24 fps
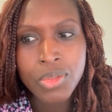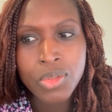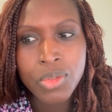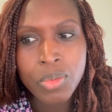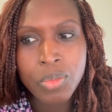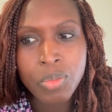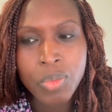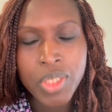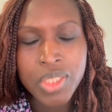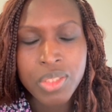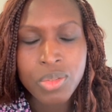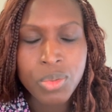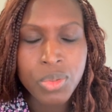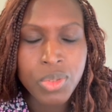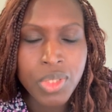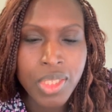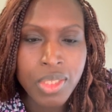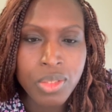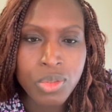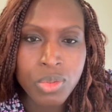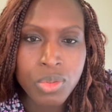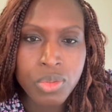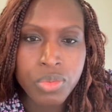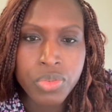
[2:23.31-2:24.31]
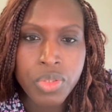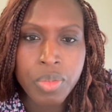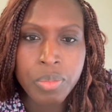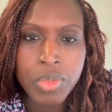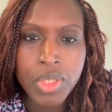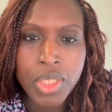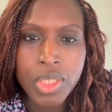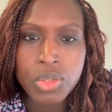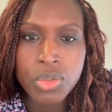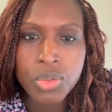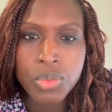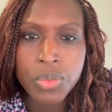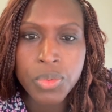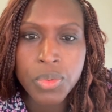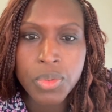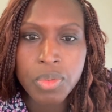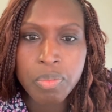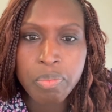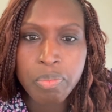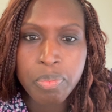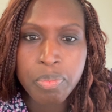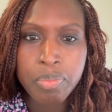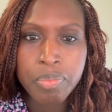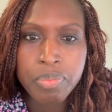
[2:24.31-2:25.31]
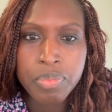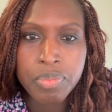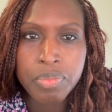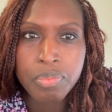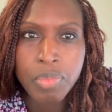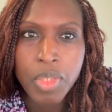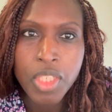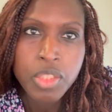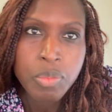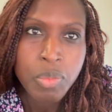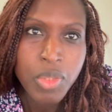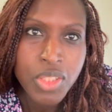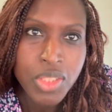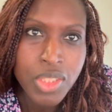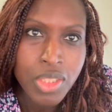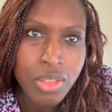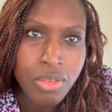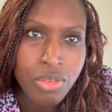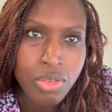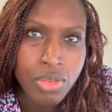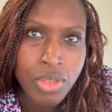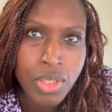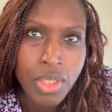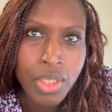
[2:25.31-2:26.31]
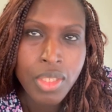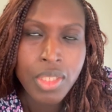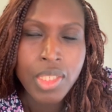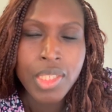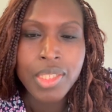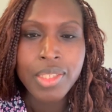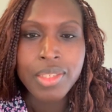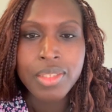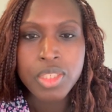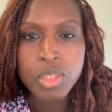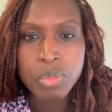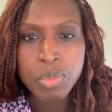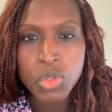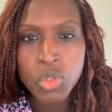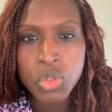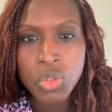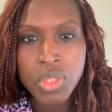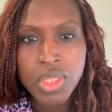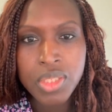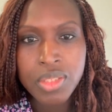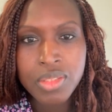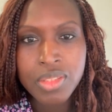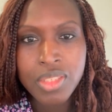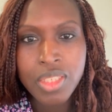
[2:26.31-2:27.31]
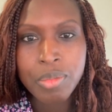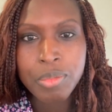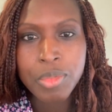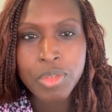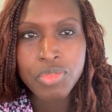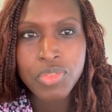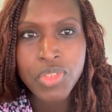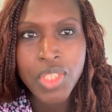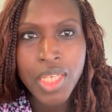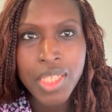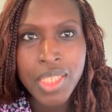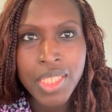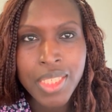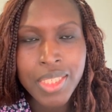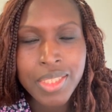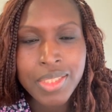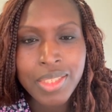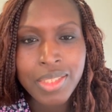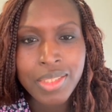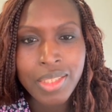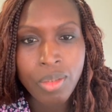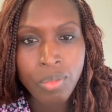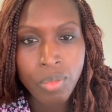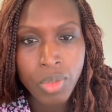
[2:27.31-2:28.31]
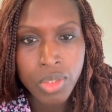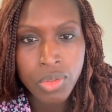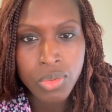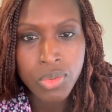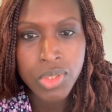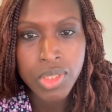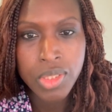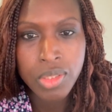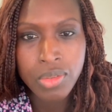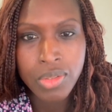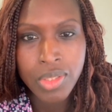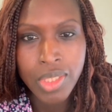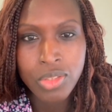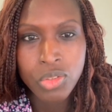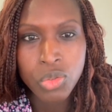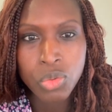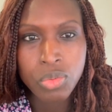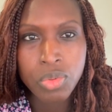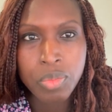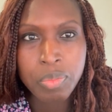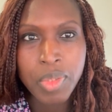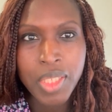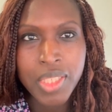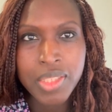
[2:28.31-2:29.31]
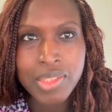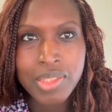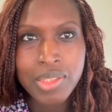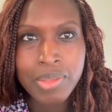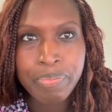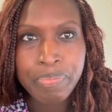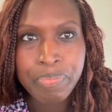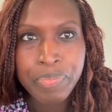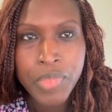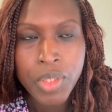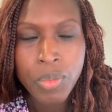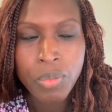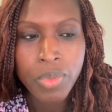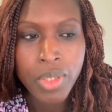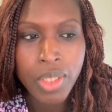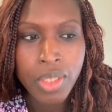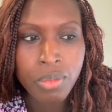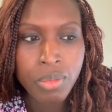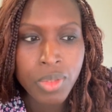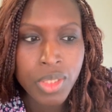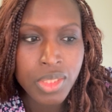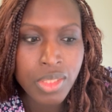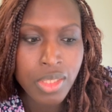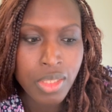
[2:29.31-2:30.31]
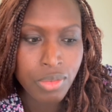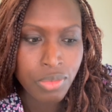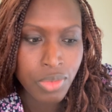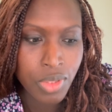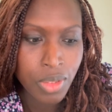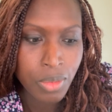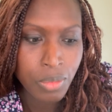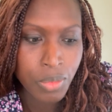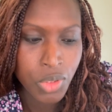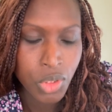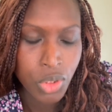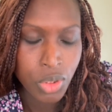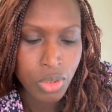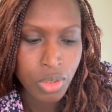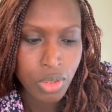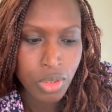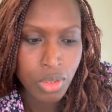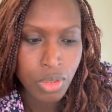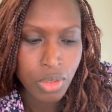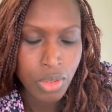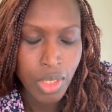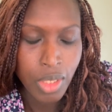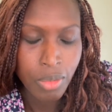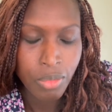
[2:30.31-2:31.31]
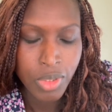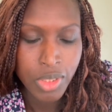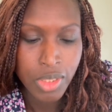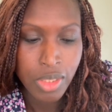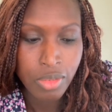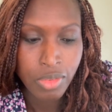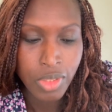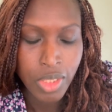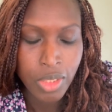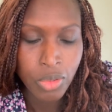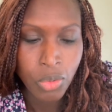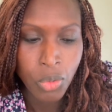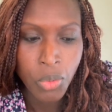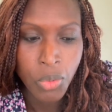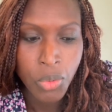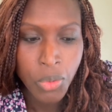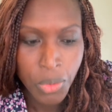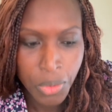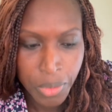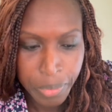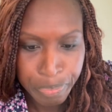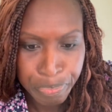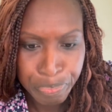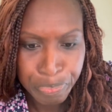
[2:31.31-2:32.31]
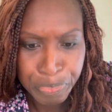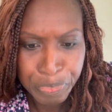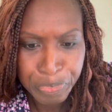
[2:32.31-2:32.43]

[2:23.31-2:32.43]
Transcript: what could I do from natural perspective, especially in terms of diet. And I went to see a naturopath where I was living, I was living in Hong Kong.